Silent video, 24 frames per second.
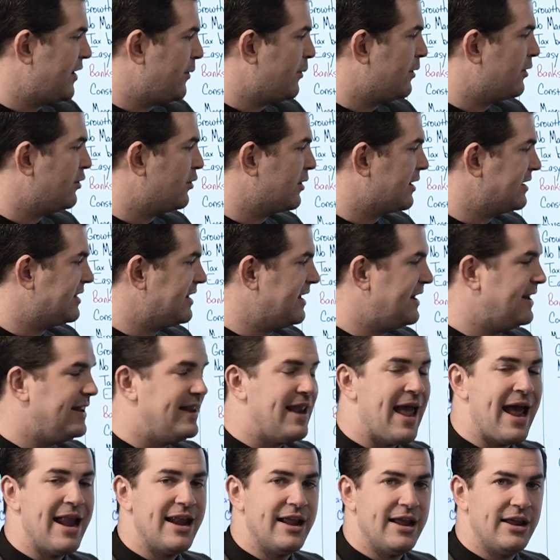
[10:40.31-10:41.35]
They want to look at the
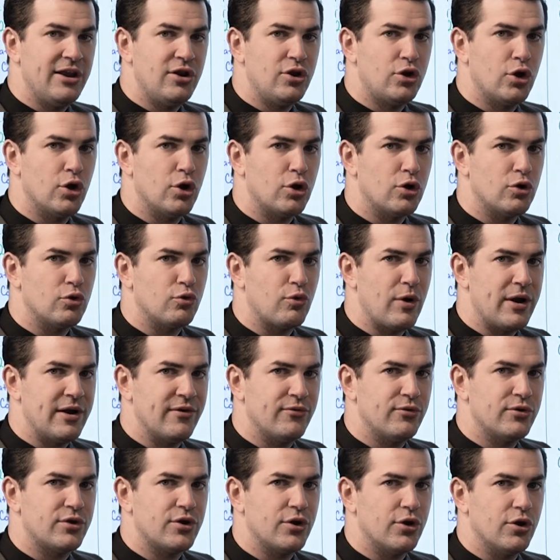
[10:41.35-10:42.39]
net internal rate
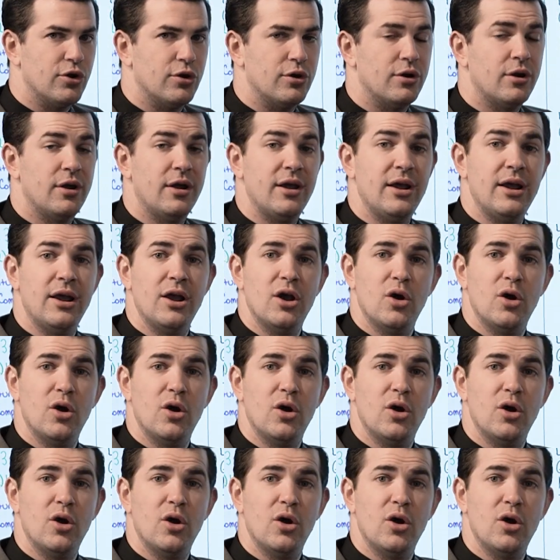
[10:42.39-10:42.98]
of return.